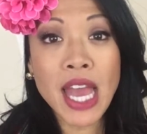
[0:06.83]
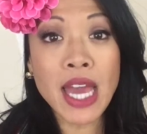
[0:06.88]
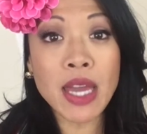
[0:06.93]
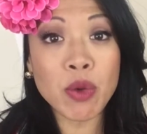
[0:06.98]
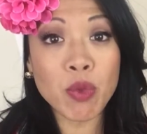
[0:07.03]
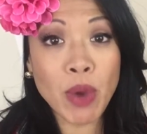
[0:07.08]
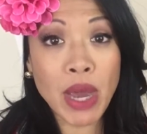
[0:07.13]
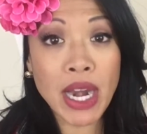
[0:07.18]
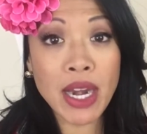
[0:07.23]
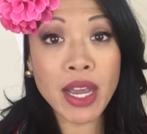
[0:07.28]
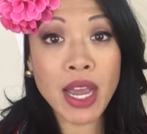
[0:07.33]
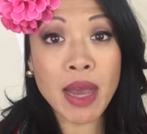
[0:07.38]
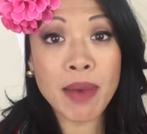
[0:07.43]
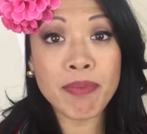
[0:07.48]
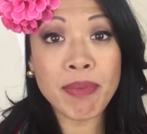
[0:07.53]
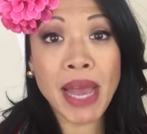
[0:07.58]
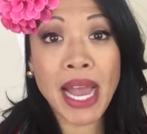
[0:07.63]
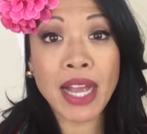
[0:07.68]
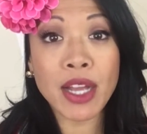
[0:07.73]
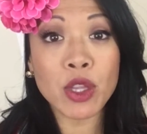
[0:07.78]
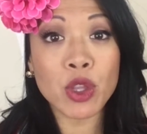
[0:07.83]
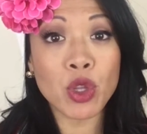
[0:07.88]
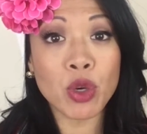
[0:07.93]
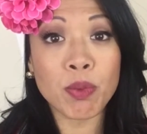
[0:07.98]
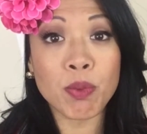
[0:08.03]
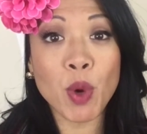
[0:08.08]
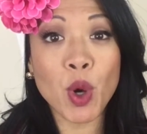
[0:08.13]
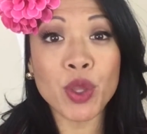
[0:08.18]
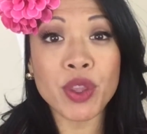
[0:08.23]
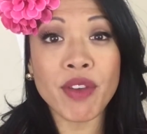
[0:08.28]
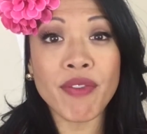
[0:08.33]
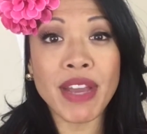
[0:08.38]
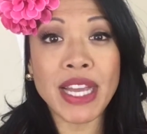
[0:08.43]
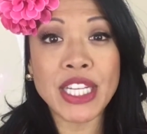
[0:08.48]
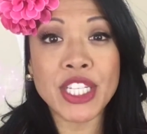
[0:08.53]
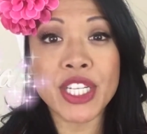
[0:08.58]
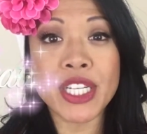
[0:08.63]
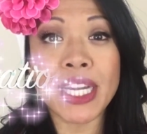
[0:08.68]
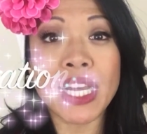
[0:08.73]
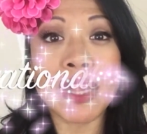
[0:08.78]
And welcome back to
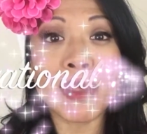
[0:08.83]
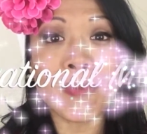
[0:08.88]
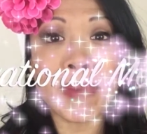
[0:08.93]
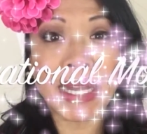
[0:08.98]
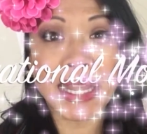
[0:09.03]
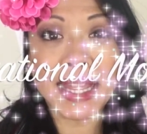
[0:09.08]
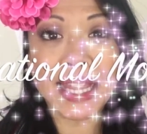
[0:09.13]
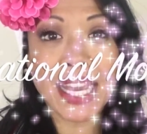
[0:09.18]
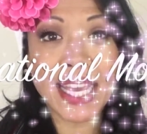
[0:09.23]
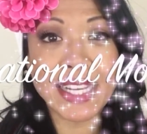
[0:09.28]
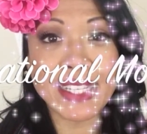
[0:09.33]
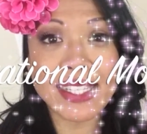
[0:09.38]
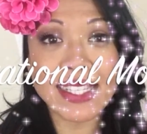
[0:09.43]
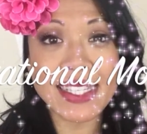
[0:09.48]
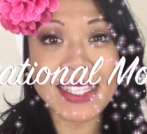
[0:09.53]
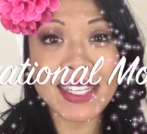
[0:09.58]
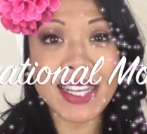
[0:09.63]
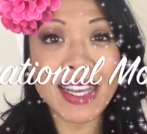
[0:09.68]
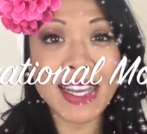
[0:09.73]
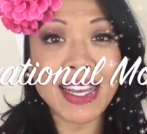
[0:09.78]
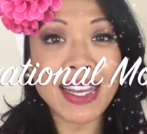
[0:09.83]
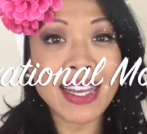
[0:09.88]
Motivational Mondays.